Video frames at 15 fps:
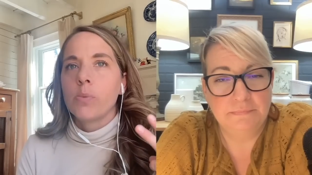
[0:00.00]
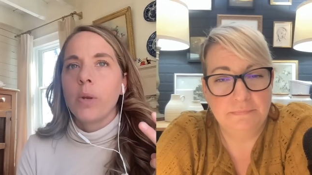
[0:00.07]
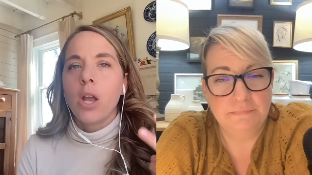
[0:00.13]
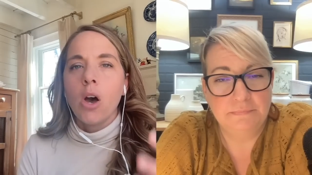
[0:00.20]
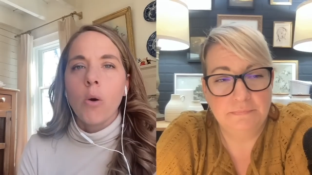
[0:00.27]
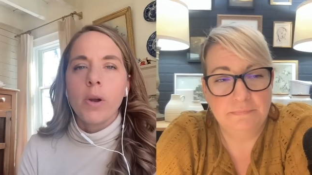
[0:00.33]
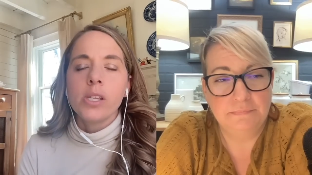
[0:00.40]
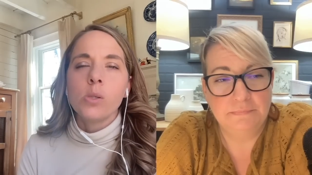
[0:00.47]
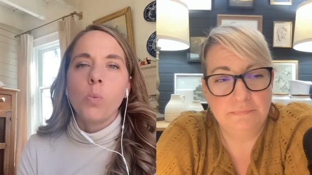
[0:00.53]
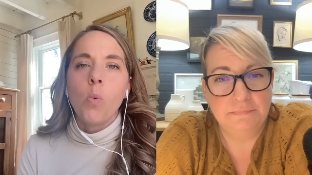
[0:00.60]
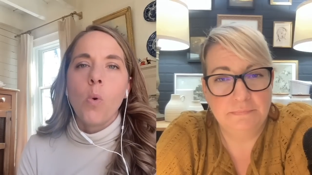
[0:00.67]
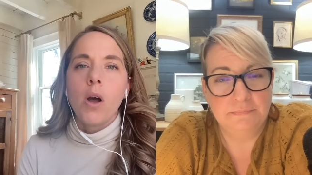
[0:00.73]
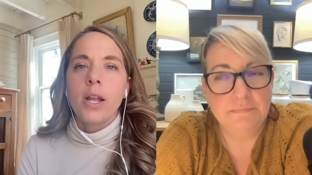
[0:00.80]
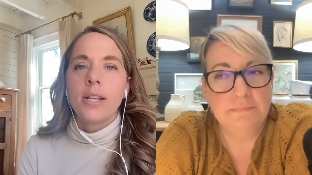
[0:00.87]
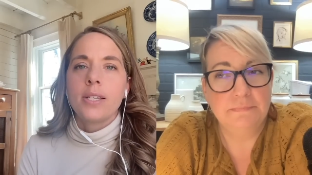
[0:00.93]
Speaker 1: we always
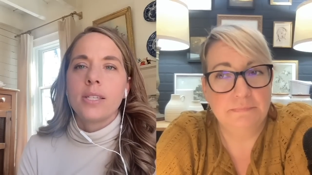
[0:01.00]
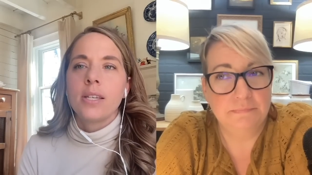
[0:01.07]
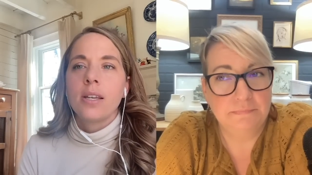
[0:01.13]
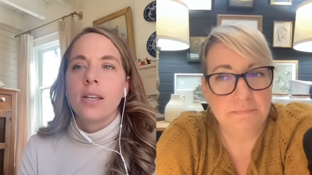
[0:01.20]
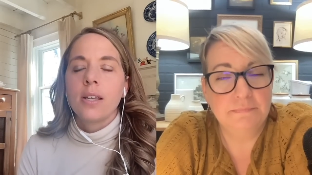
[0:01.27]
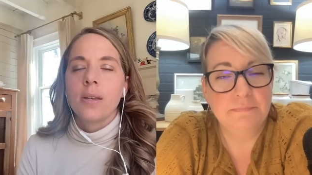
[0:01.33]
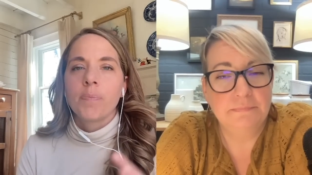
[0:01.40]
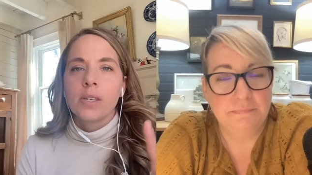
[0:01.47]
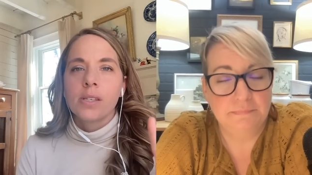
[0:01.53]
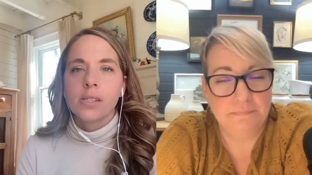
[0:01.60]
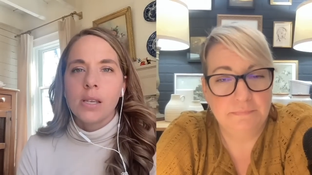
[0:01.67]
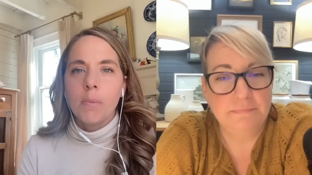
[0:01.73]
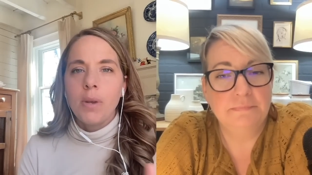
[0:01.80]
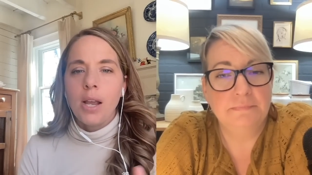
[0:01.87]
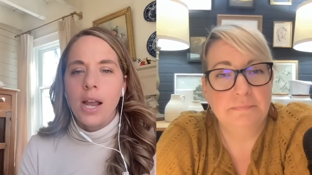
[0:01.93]
want
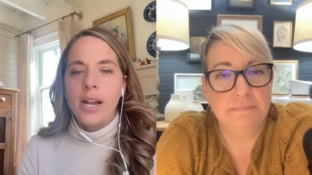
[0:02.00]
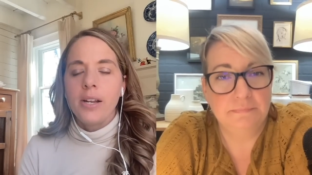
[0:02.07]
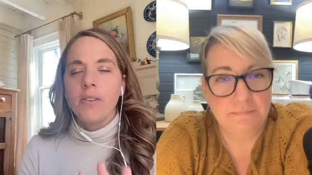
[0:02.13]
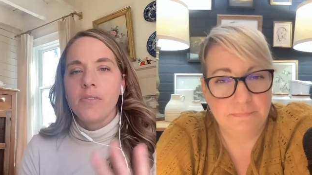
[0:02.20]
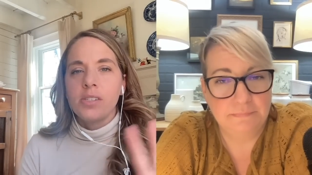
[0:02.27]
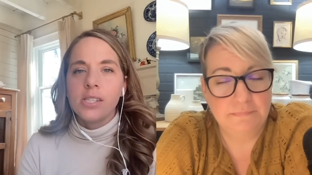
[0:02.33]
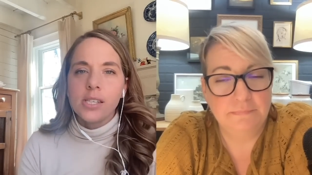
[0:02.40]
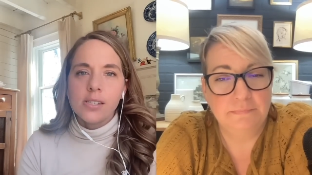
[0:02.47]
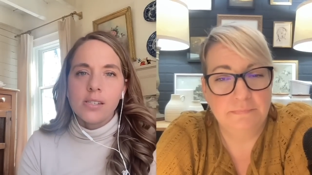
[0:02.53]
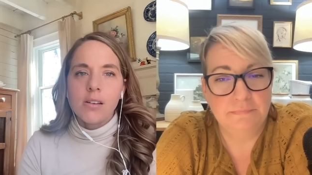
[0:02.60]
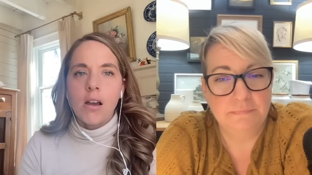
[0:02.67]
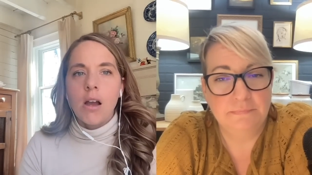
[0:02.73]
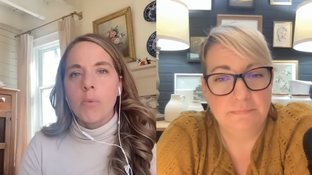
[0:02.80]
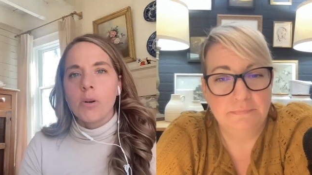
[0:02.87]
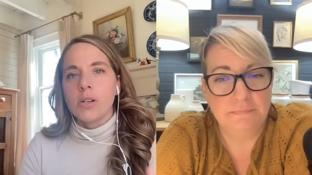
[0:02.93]
some kind of
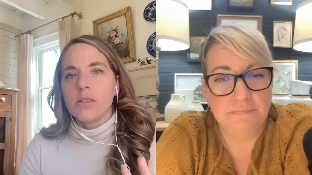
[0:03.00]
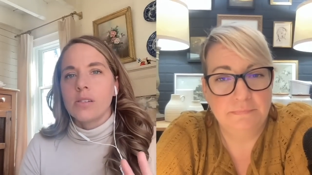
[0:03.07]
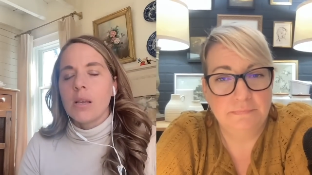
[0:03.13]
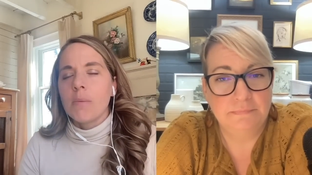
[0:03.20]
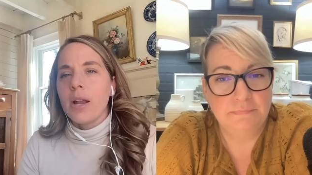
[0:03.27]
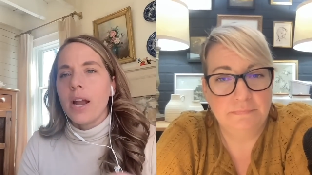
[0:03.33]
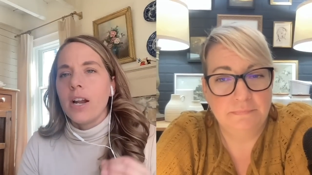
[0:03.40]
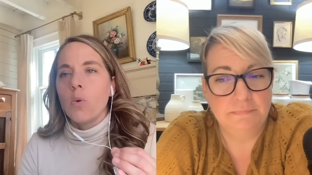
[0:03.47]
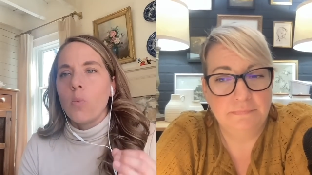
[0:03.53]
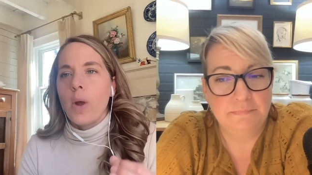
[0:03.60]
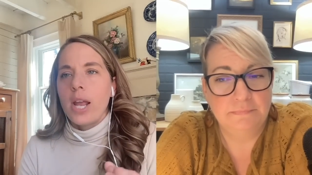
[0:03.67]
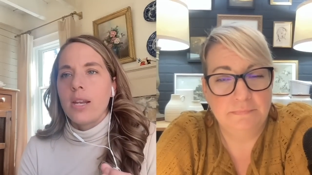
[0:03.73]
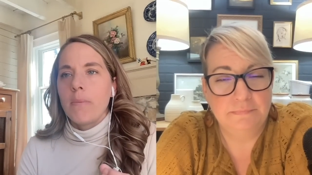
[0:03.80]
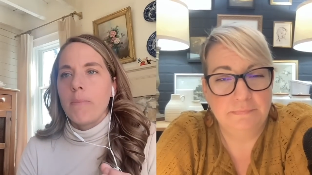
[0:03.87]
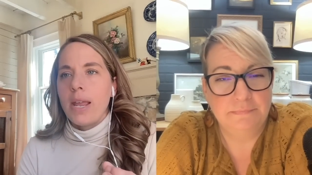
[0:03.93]
system or some kind of
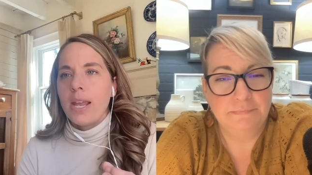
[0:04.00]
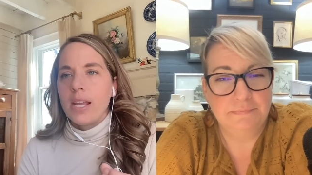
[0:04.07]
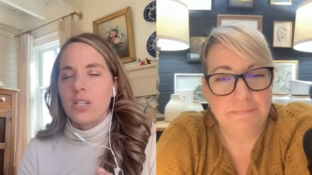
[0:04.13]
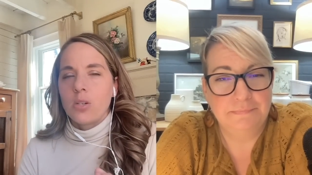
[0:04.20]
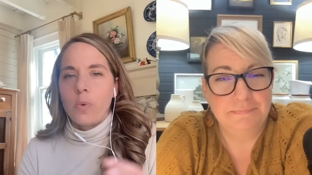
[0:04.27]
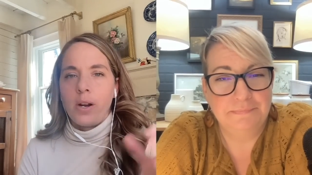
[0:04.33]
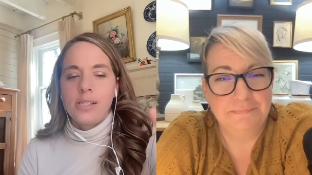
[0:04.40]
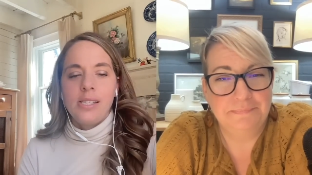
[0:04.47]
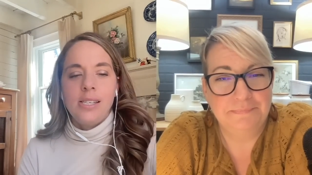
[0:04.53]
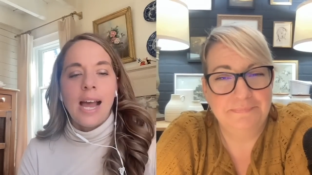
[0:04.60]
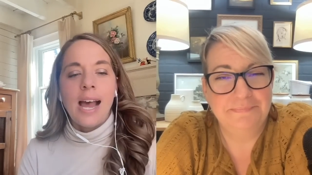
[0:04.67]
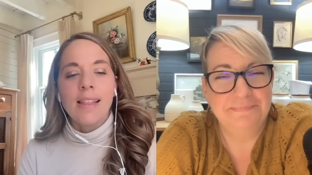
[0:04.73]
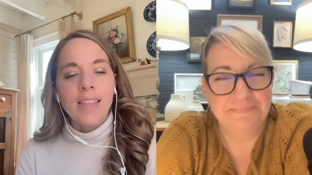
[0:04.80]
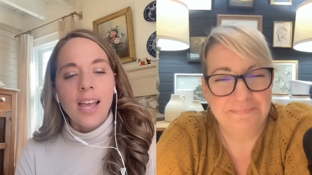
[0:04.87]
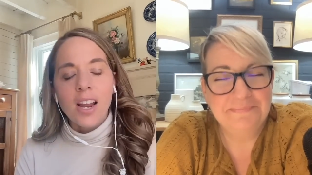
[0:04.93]
way to make it to where it's
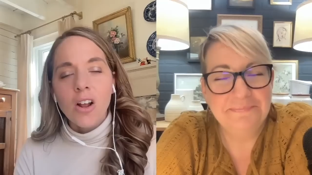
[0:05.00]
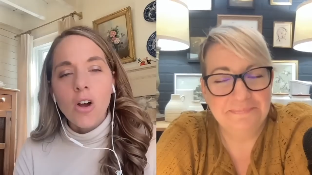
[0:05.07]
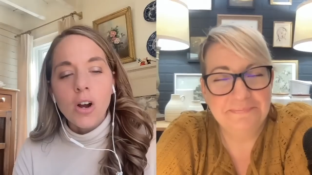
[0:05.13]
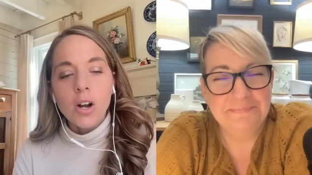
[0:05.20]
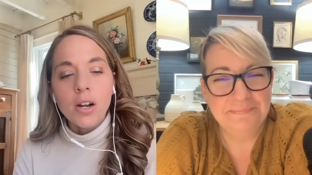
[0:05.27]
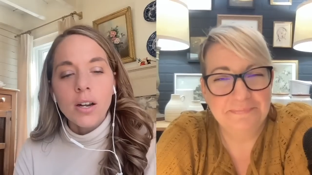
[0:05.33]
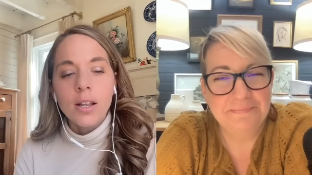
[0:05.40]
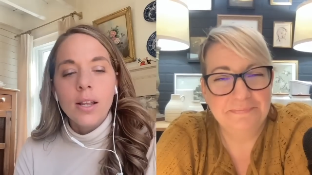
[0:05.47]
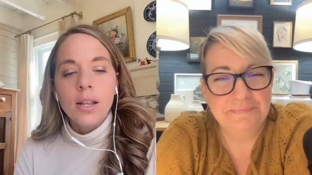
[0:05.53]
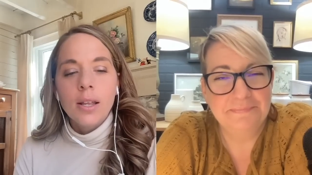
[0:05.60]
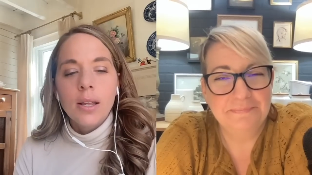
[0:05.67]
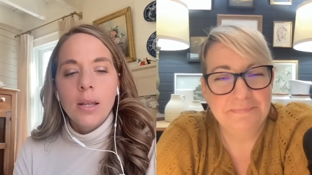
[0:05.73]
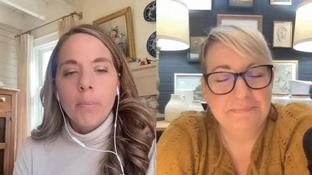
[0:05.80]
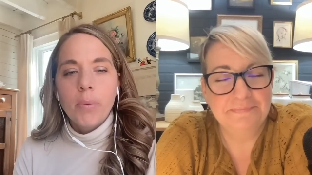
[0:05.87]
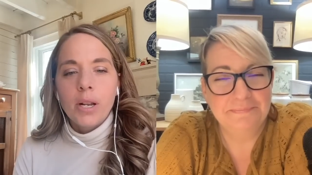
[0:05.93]
not that hard
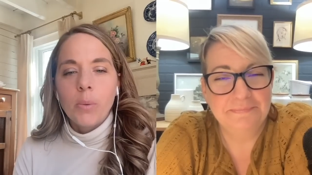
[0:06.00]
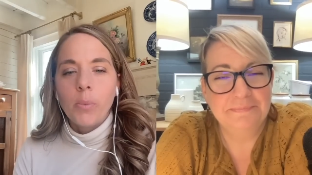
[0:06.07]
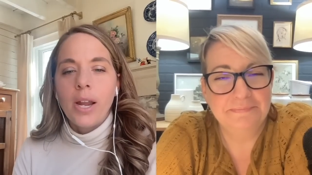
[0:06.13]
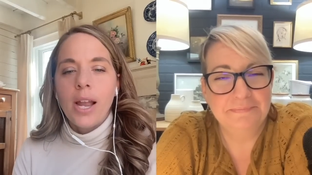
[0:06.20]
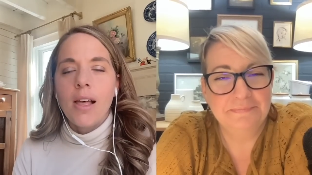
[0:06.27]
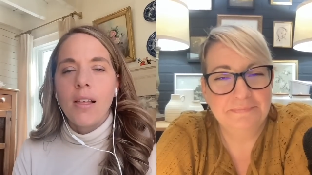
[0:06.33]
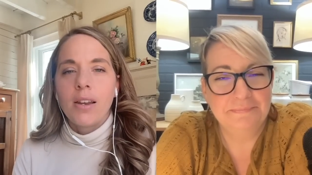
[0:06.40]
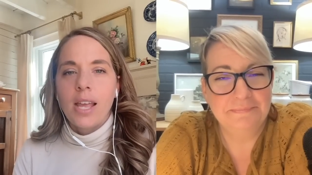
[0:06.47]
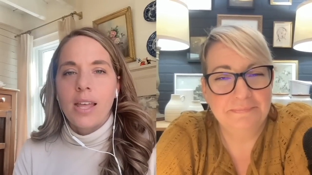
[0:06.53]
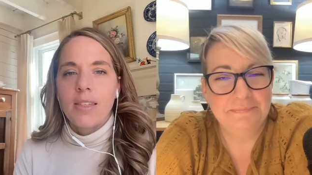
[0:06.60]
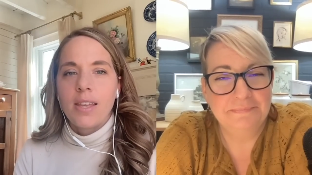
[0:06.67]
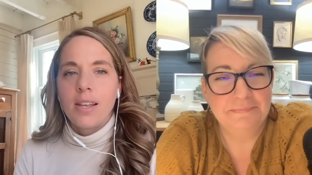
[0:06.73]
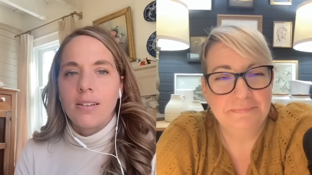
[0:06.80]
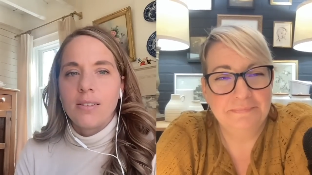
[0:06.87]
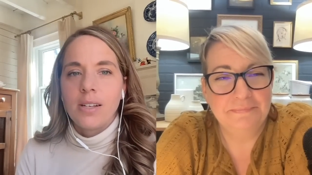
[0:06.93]
but in reality, I
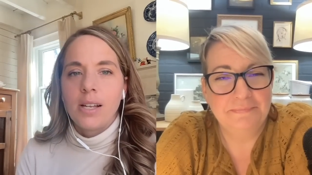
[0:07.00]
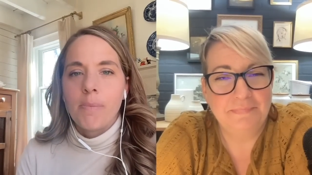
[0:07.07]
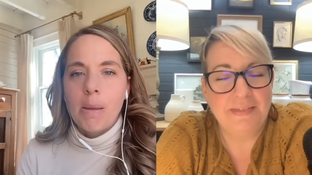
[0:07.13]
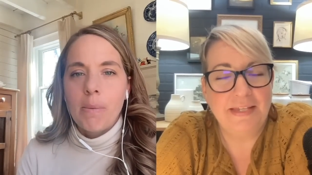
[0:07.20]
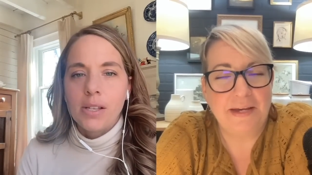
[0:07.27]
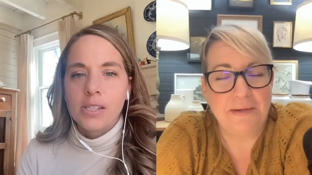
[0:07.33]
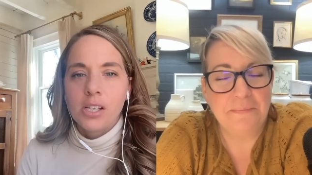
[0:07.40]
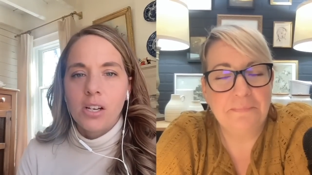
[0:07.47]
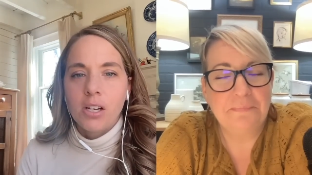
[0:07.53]
think it, maybe it's yeah.